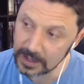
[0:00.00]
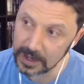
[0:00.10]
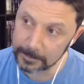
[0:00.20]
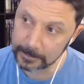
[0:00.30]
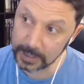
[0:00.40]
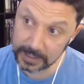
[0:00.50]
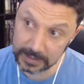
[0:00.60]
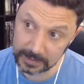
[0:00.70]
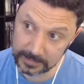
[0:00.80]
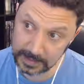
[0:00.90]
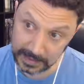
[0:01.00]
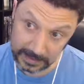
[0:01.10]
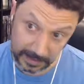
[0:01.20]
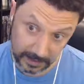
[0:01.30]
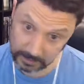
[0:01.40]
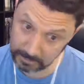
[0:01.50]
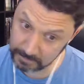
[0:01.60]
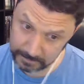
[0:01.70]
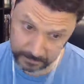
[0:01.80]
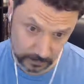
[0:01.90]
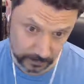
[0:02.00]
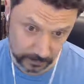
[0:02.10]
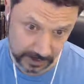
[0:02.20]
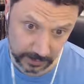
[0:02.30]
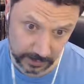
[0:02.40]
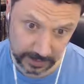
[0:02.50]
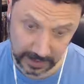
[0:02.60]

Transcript: But it has, you know,